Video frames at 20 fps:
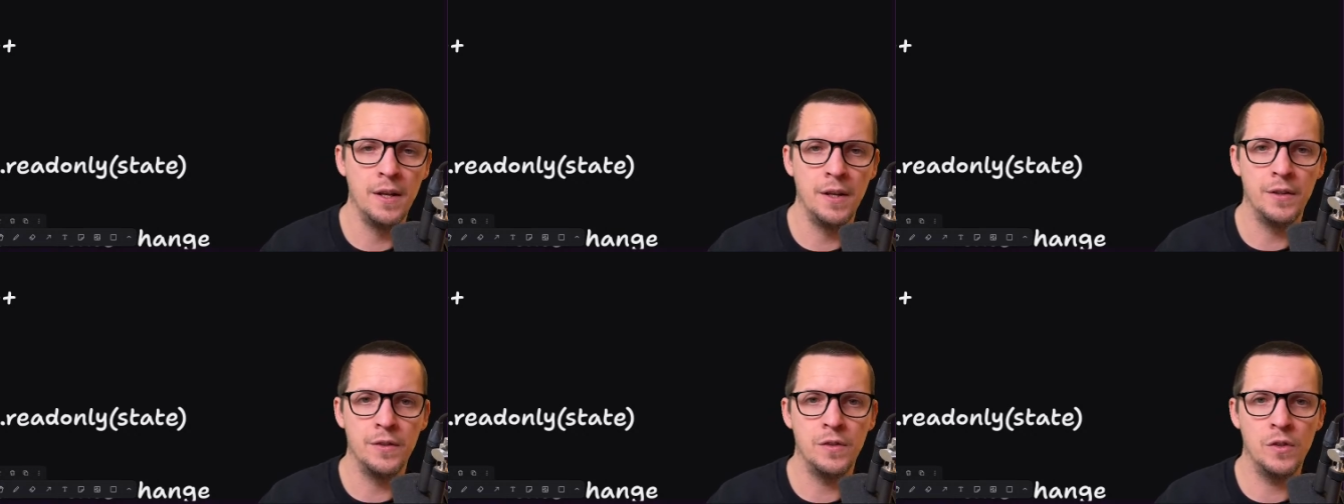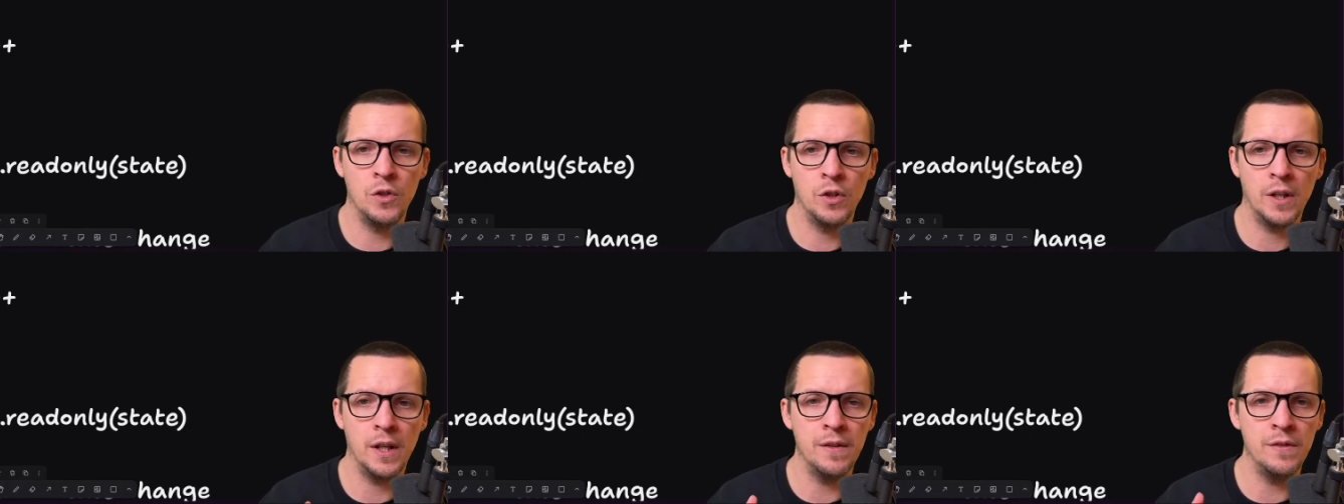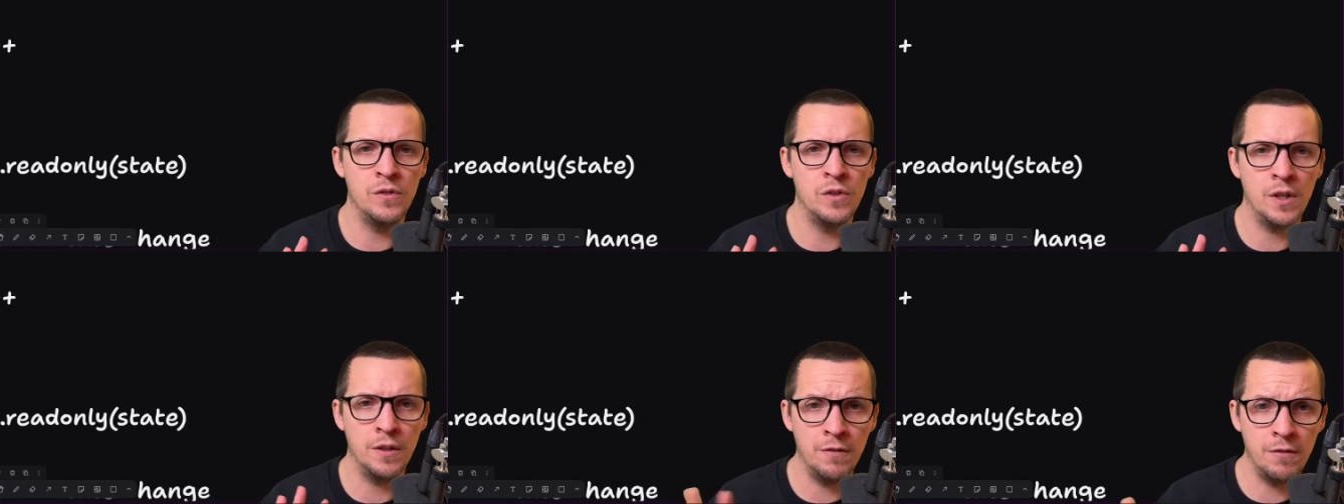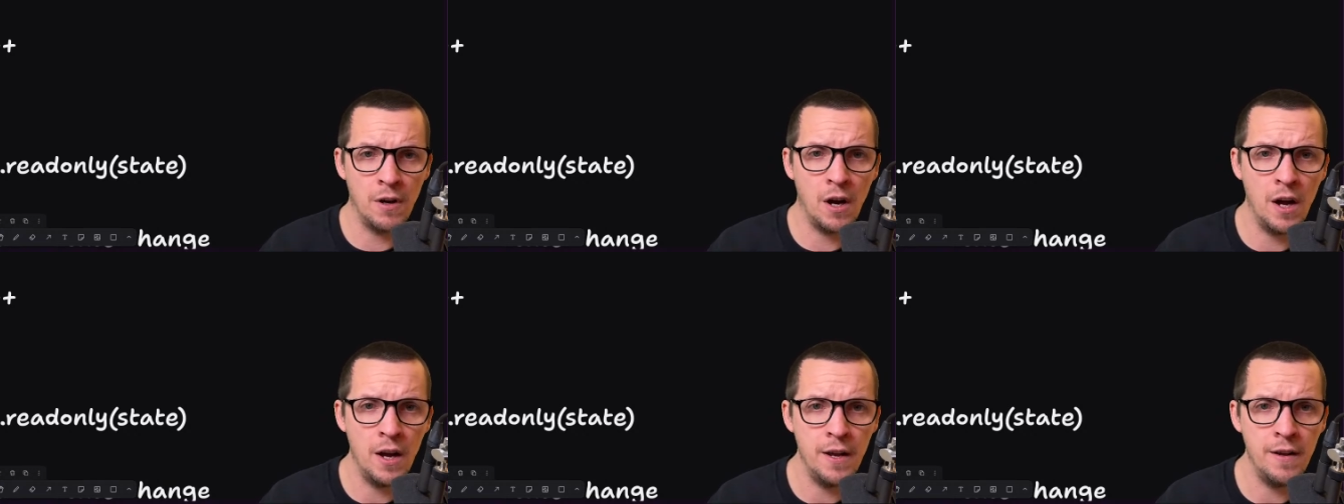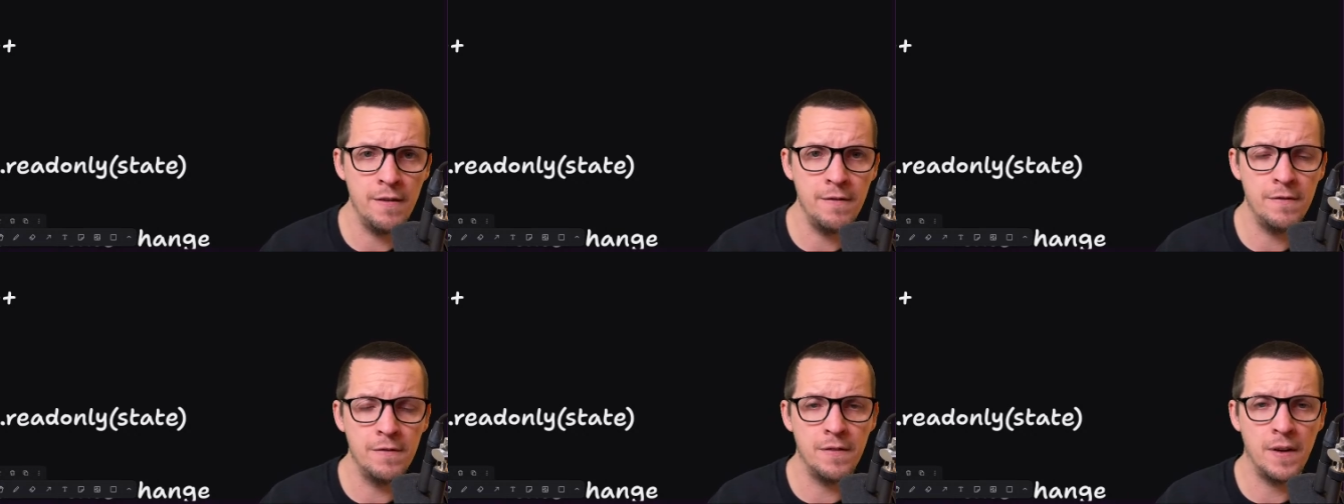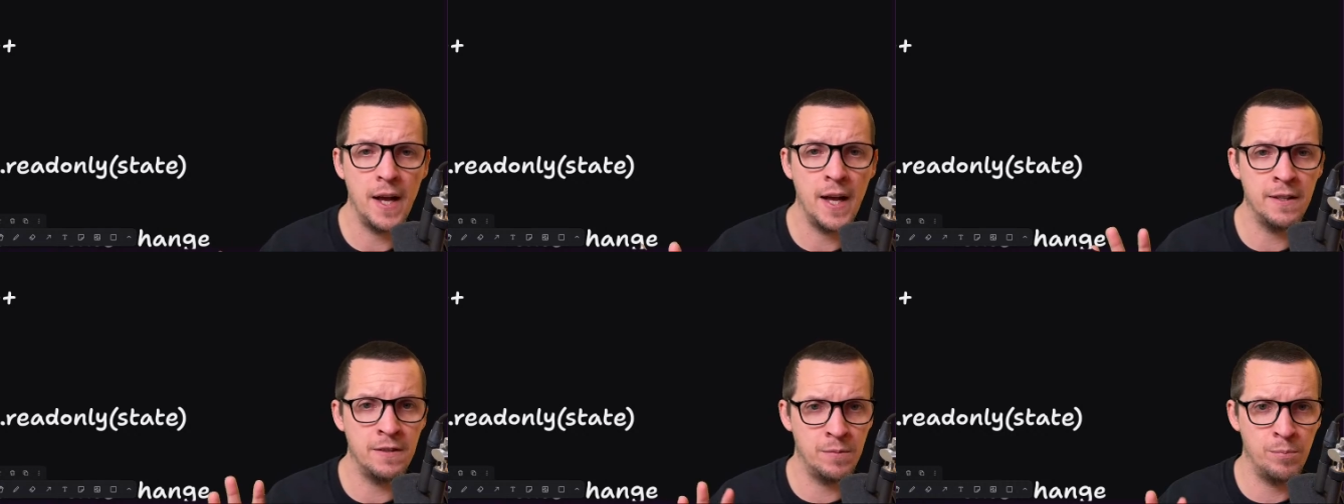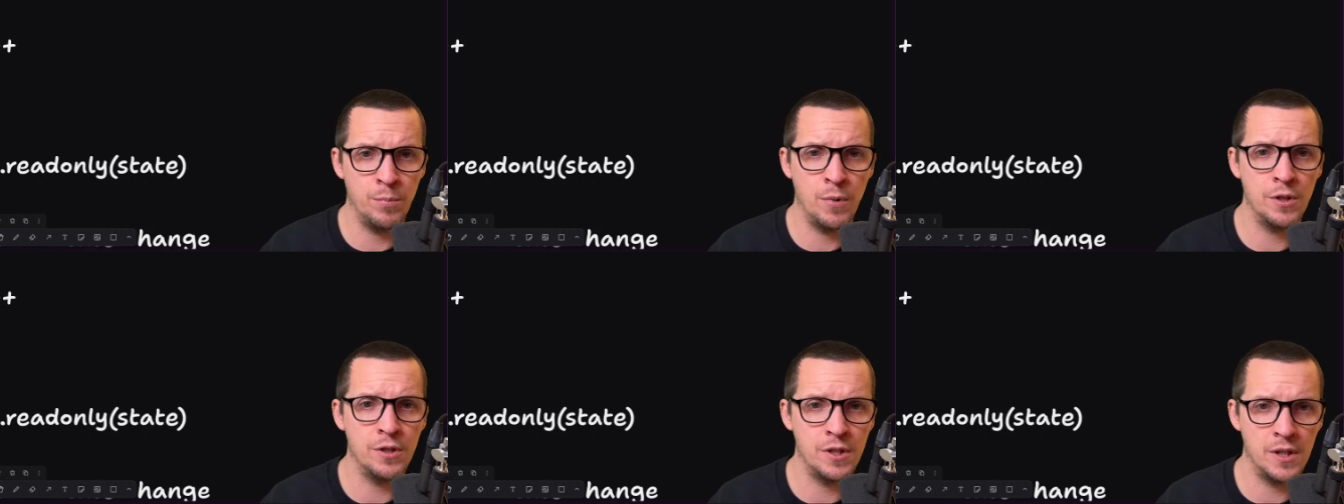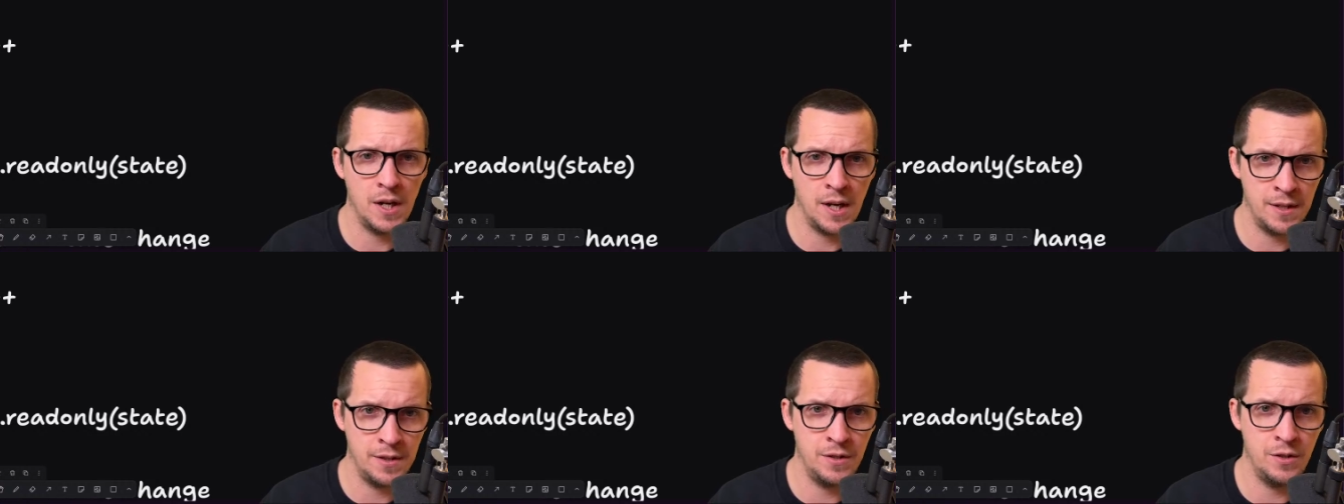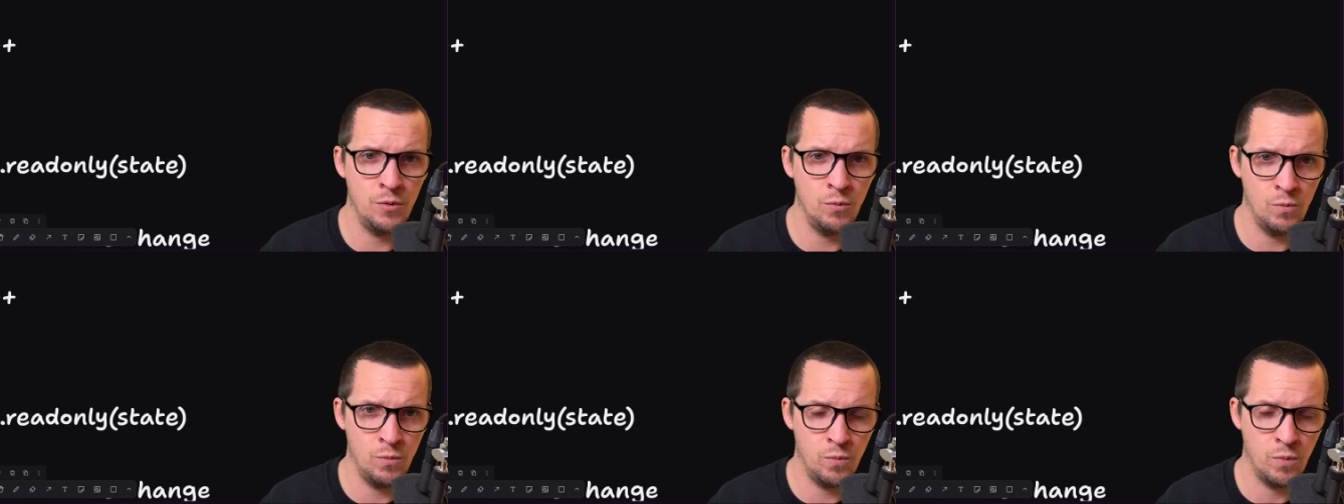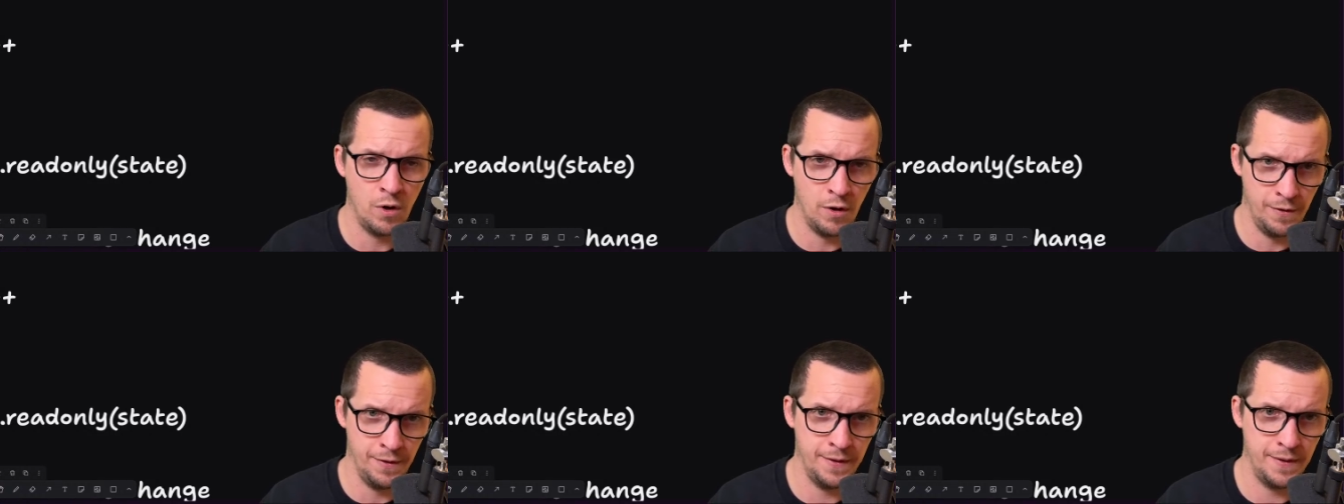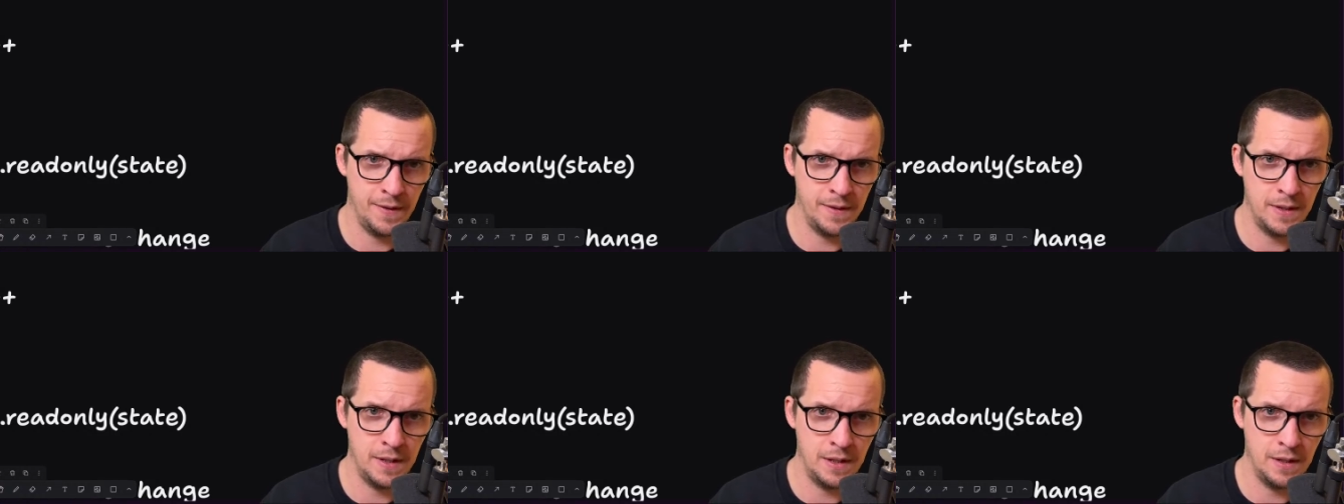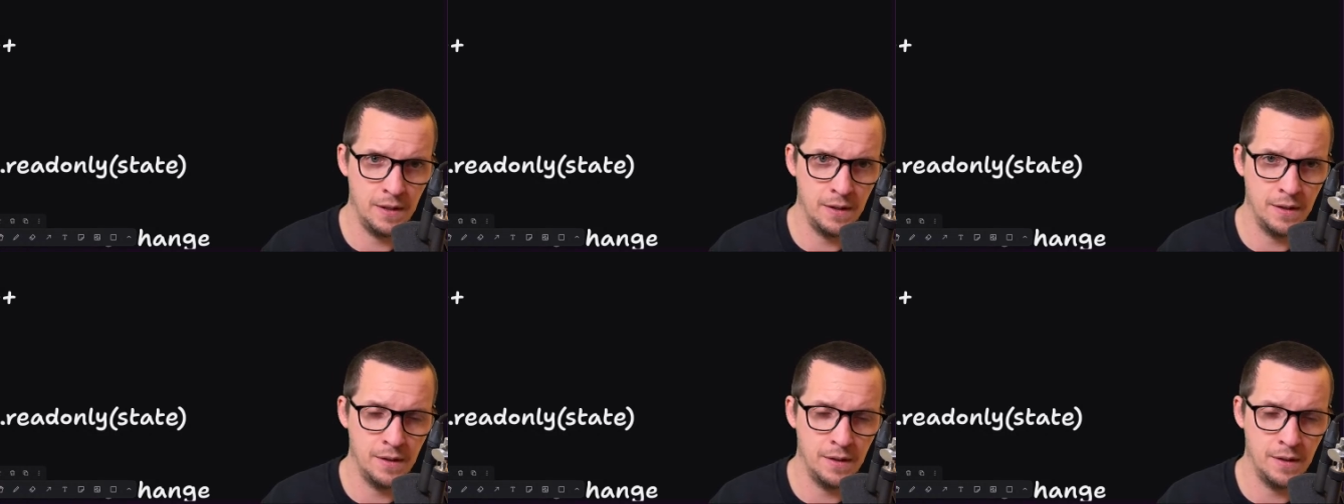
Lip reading: So you can derive as much as you want.